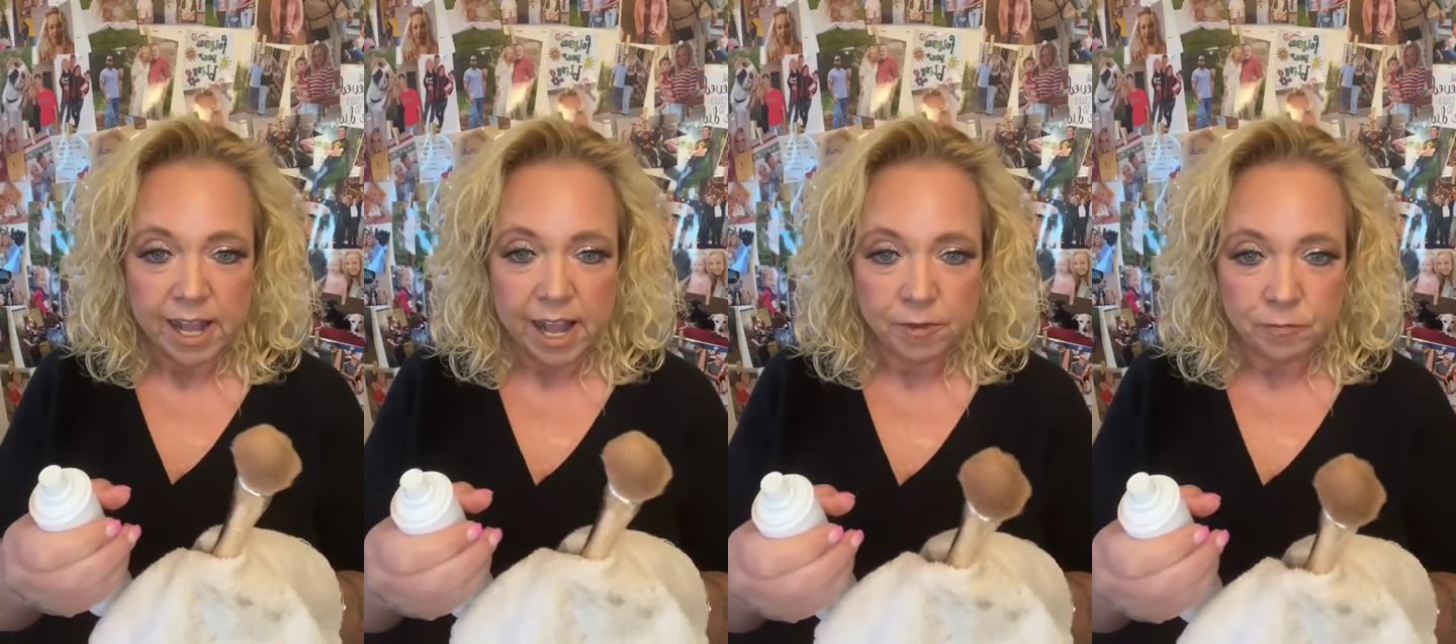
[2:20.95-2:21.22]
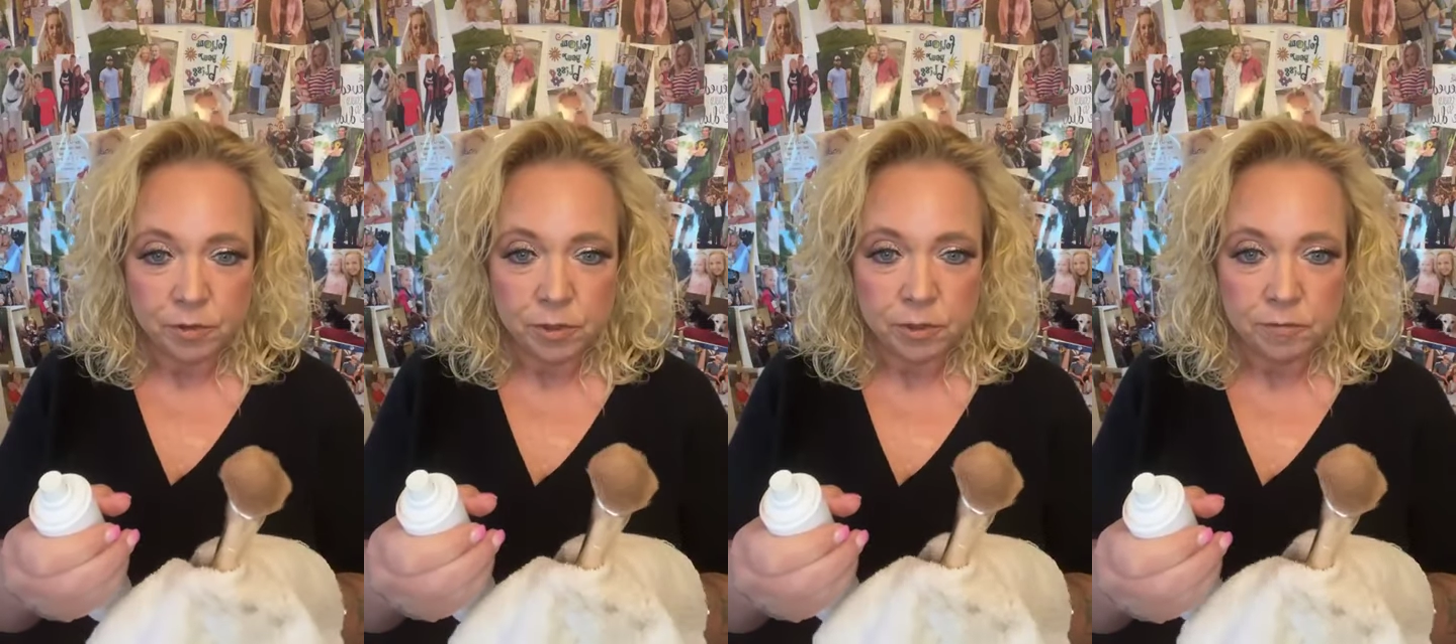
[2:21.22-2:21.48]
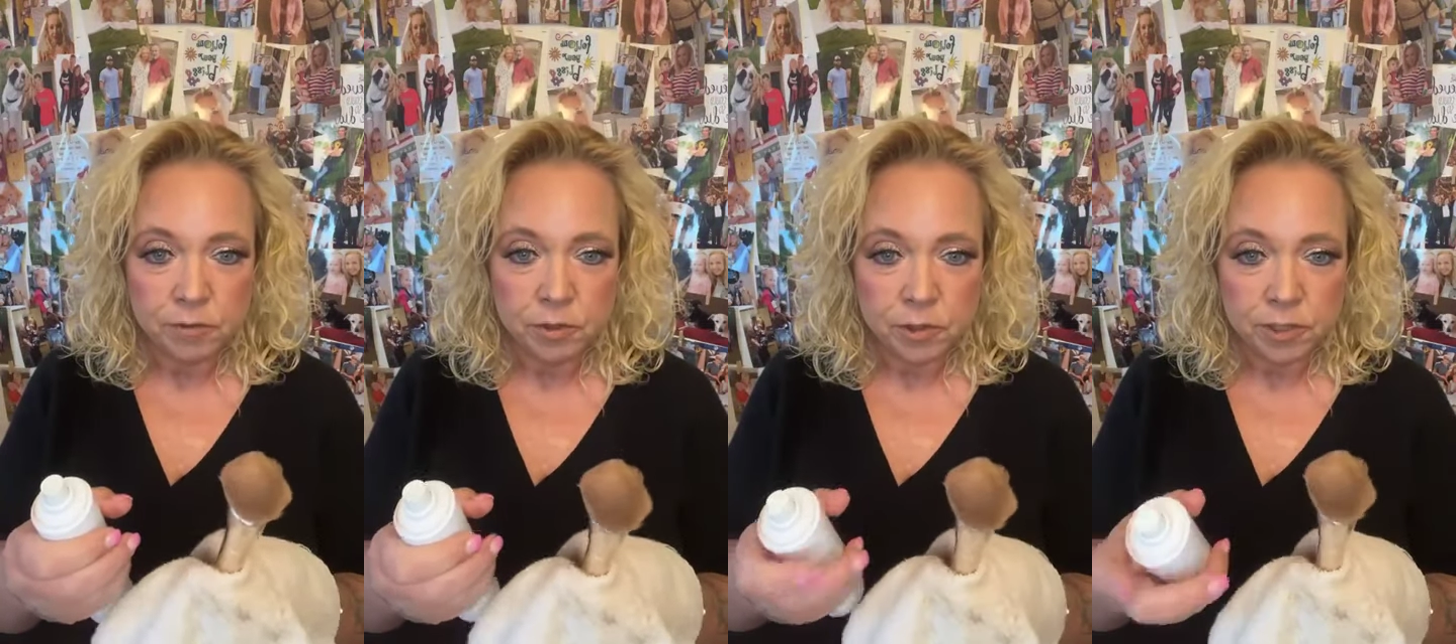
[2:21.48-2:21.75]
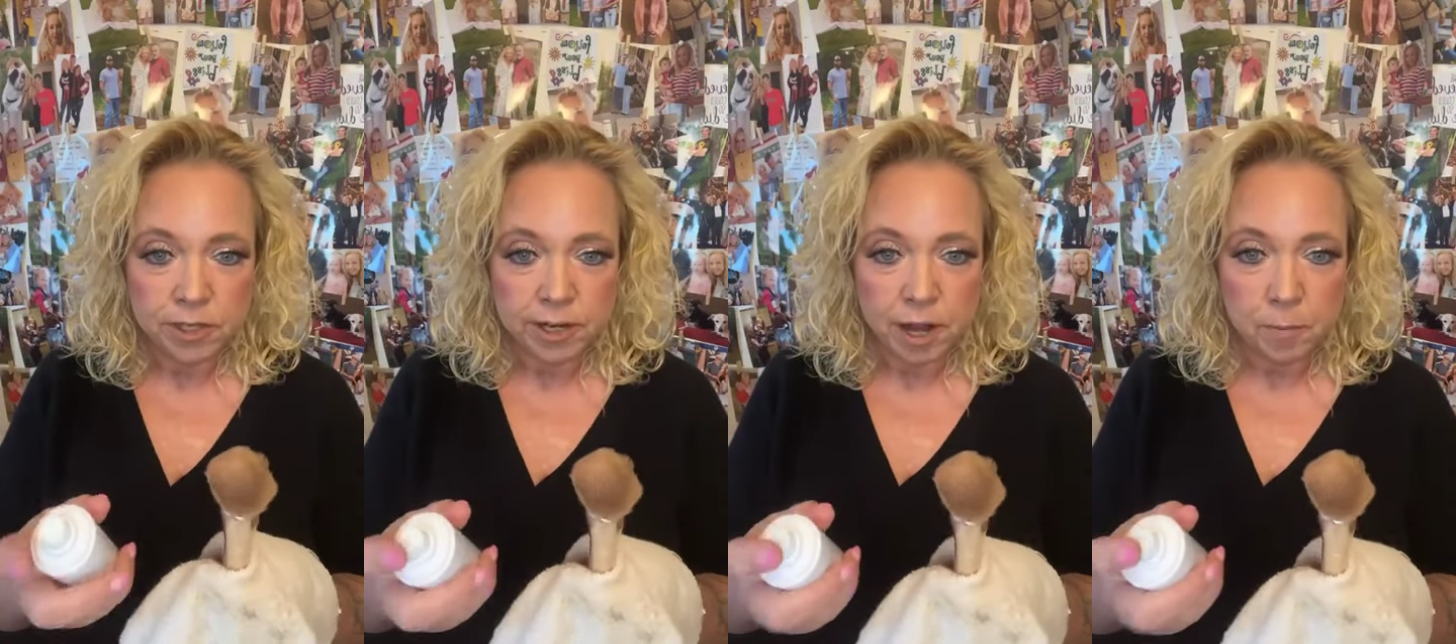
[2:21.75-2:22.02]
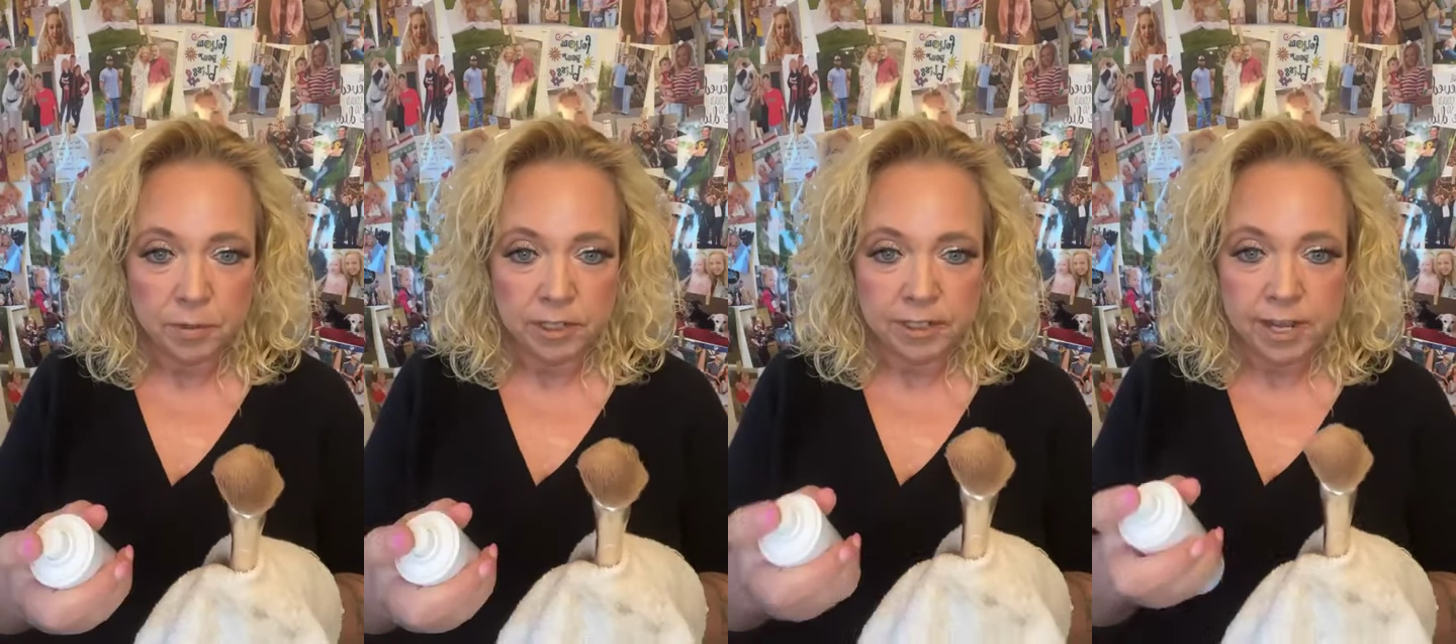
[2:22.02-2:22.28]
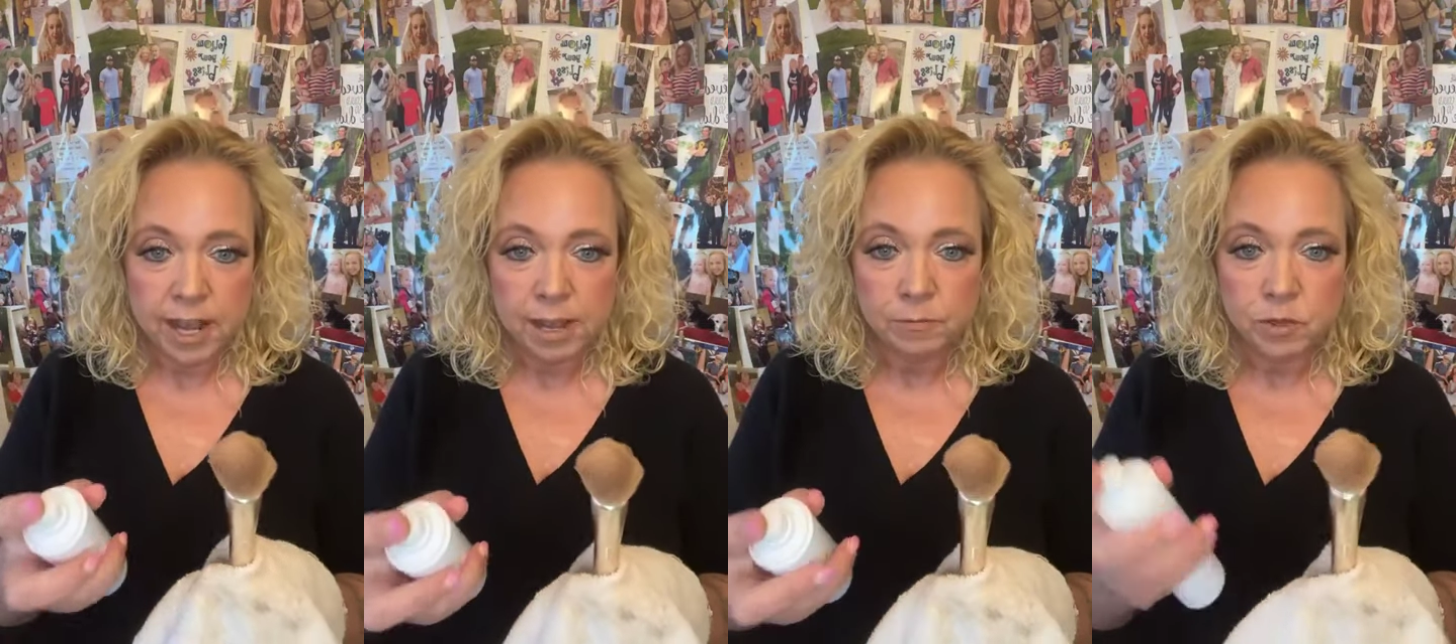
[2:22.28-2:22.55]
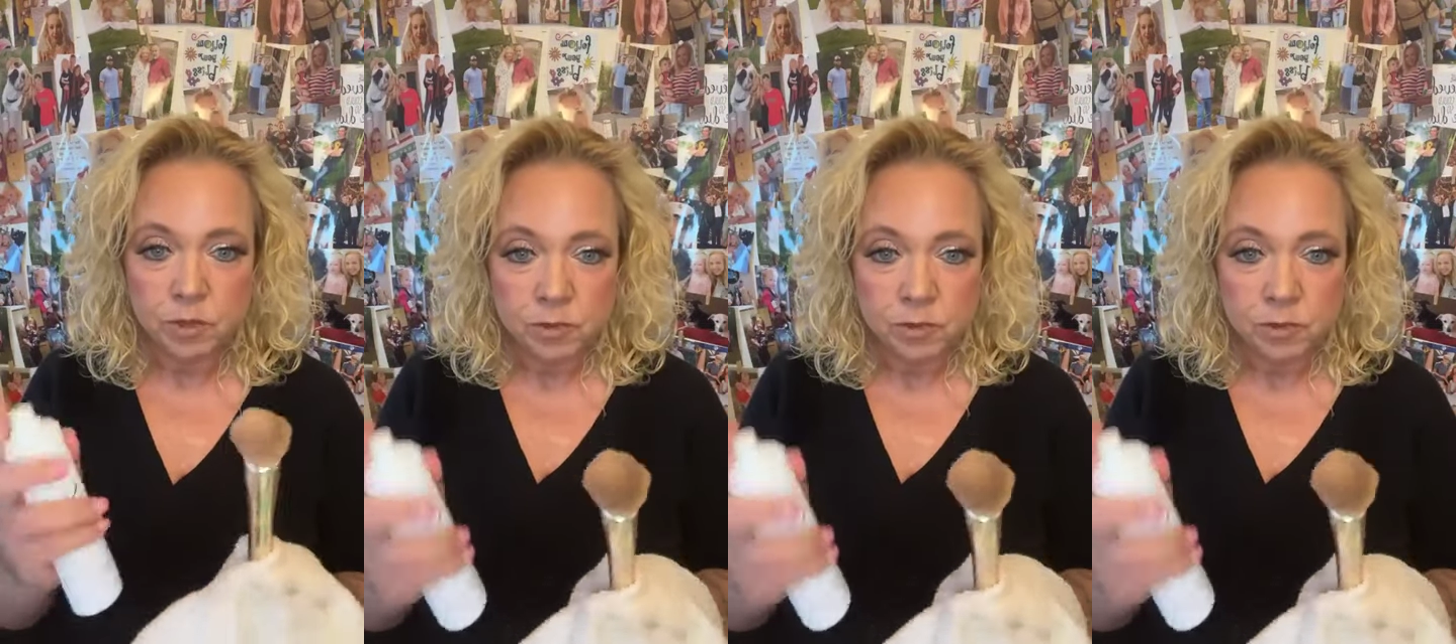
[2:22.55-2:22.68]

after you've used it a couple of times,